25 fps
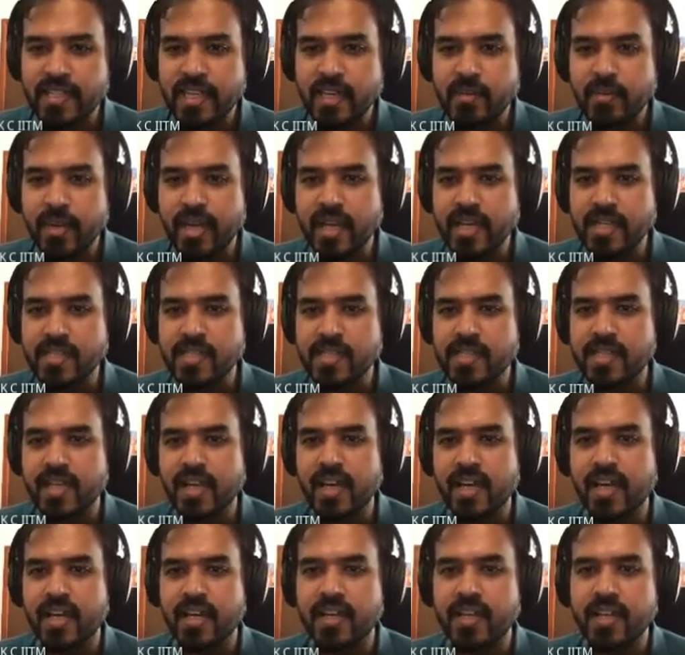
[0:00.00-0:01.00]

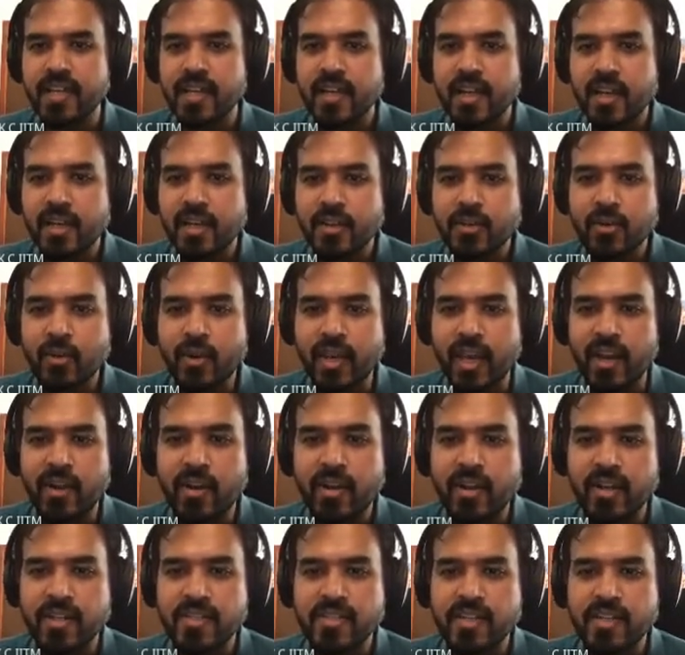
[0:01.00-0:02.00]
you
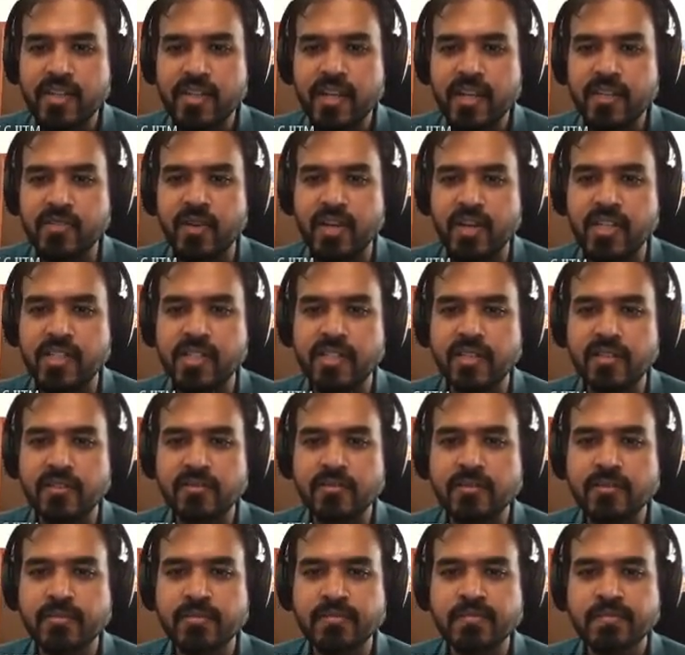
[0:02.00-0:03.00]
essentially, it
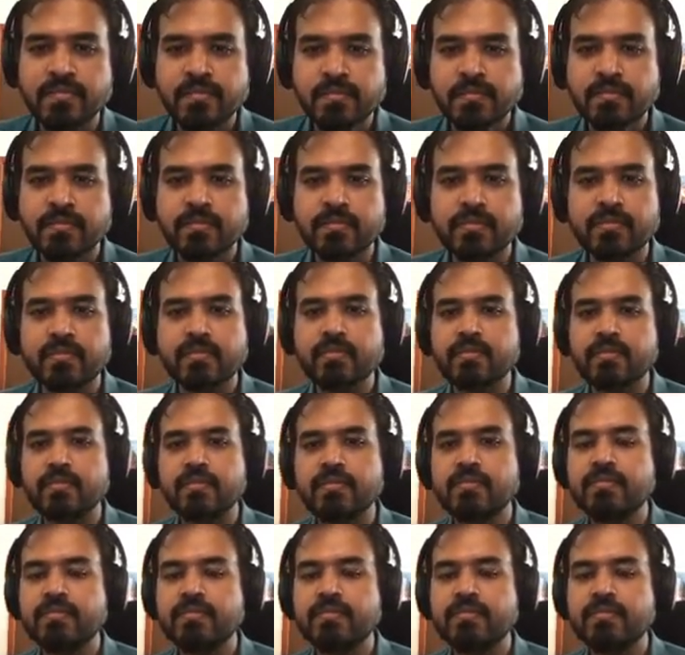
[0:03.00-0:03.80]
just takes a true. You have